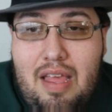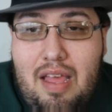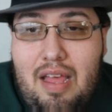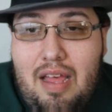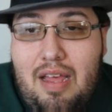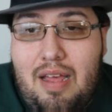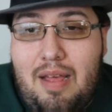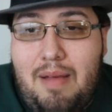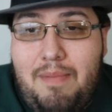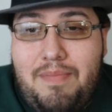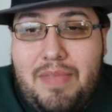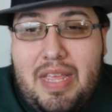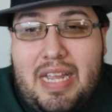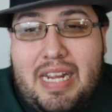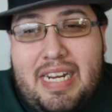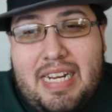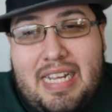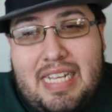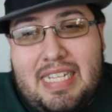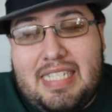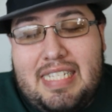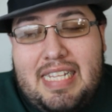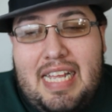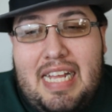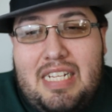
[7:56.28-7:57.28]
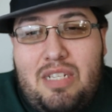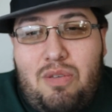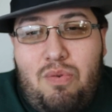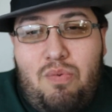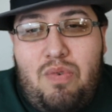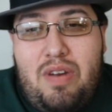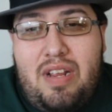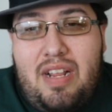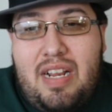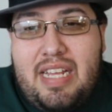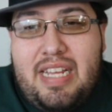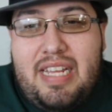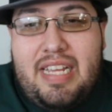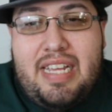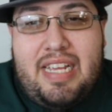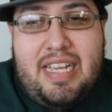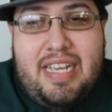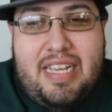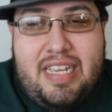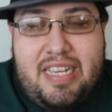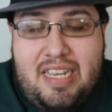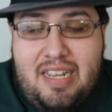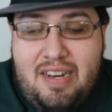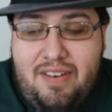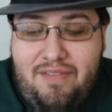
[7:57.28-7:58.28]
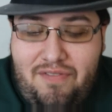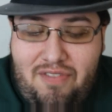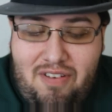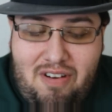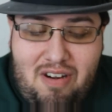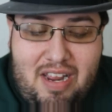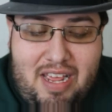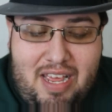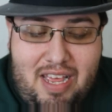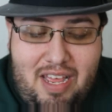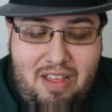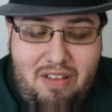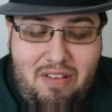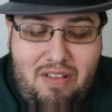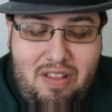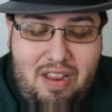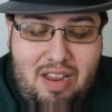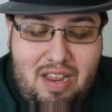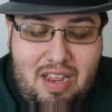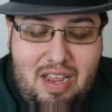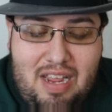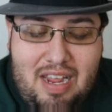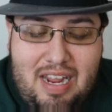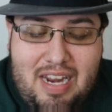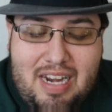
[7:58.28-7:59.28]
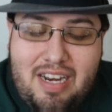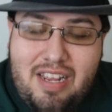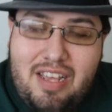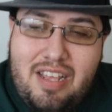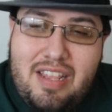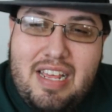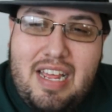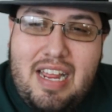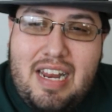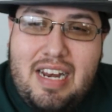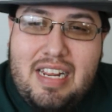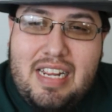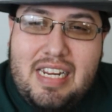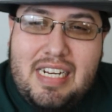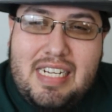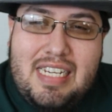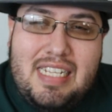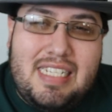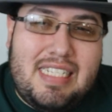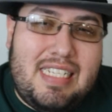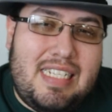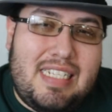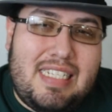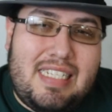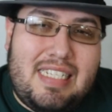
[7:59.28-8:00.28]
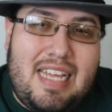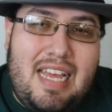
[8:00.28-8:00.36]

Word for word: Um, I guess that's really it for now. I know that it doesn't